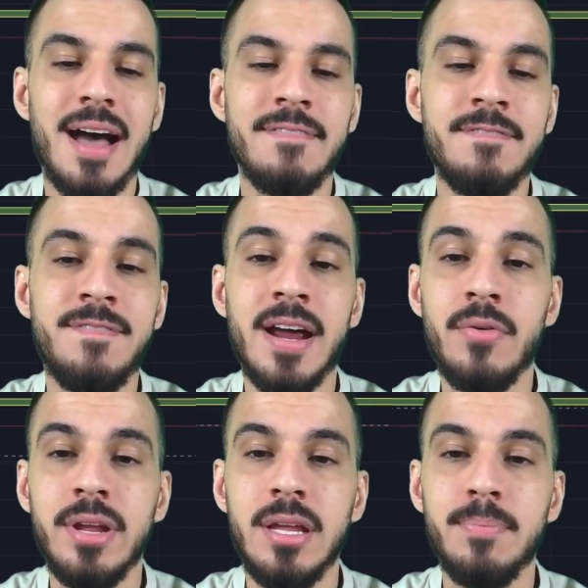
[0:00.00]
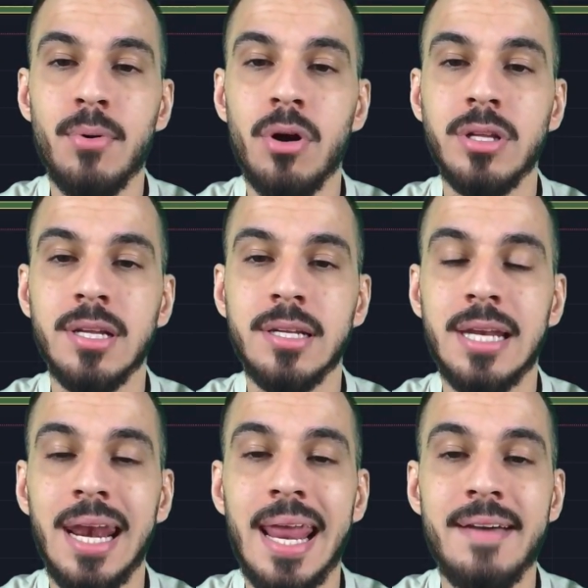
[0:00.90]
a very important
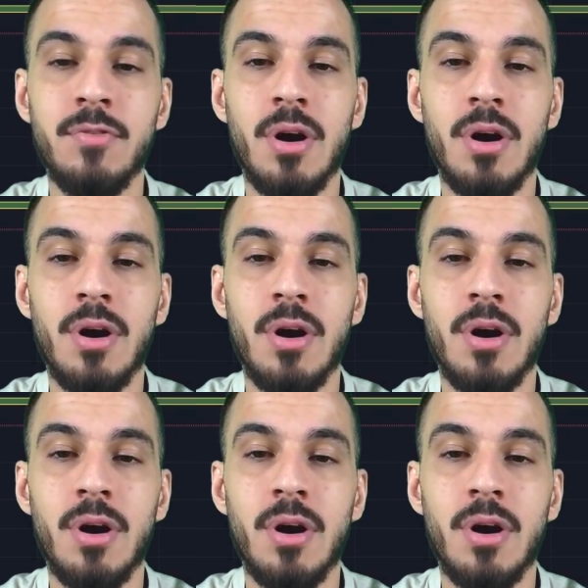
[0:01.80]
level,